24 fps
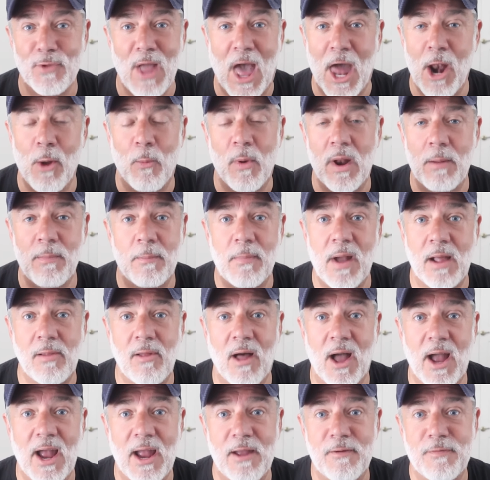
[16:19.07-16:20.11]
I don't want them in my
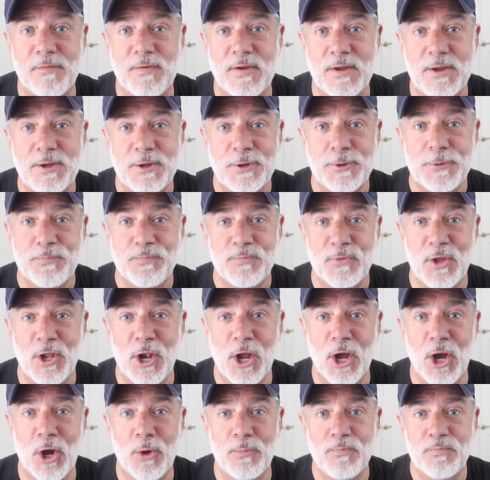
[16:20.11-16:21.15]
life, you
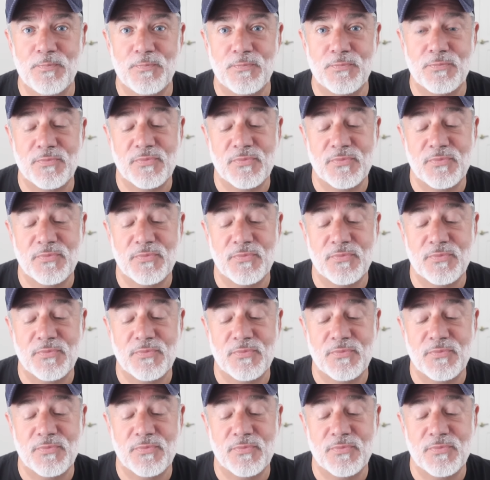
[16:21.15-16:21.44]
know?